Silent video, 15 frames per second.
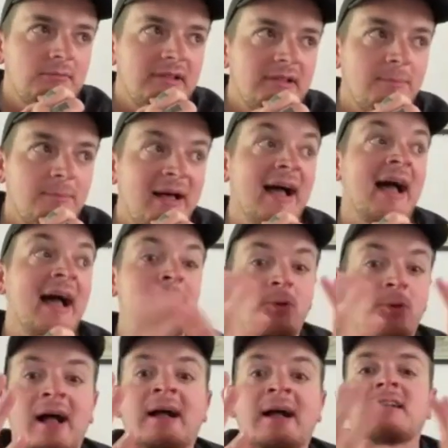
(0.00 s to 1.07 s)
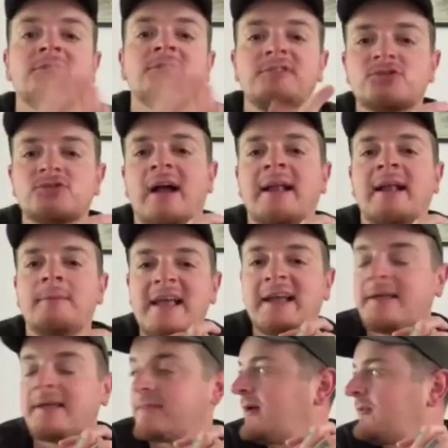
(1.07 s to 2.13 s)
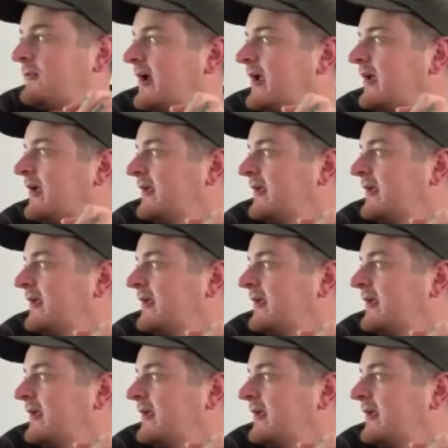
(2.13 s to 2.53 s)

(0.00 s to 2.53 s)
like hyperactive in trying to make it that way.